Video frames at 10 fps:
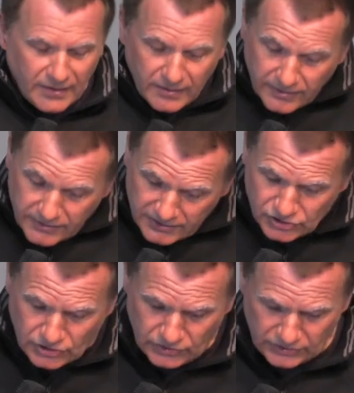This
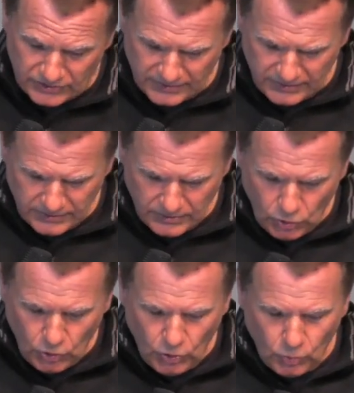curtain
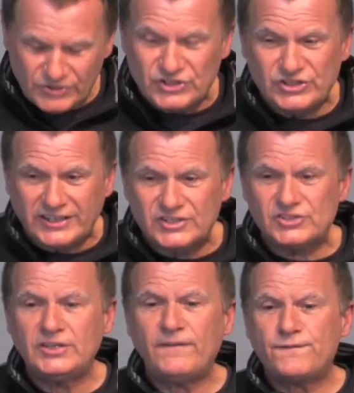was
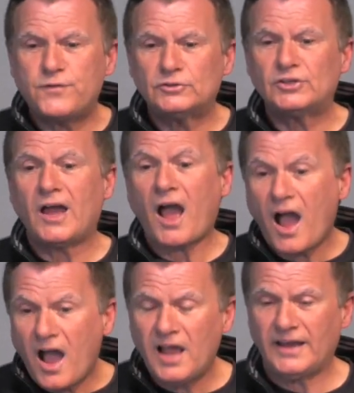60 foot
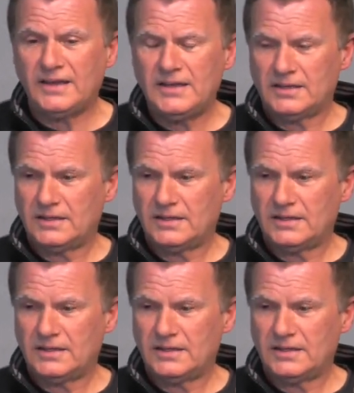high,